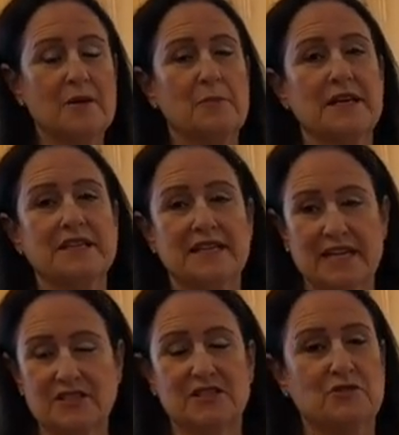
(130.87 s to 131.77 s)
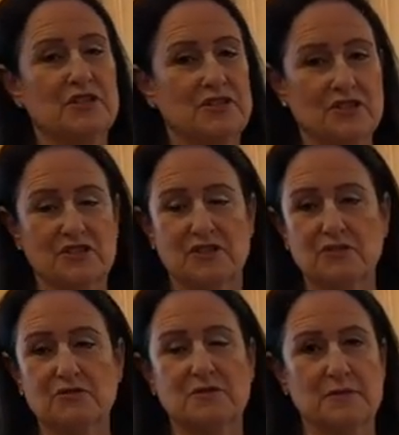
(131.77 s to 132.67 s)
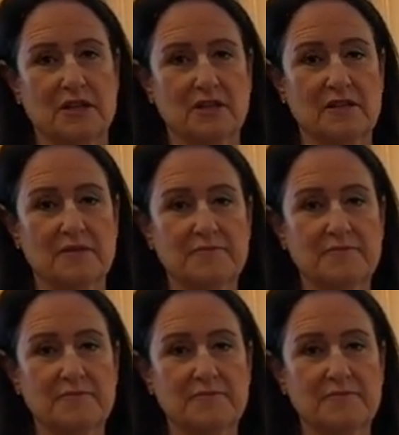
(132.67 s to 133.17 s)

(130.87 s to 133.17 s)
But yes, you can just use milk.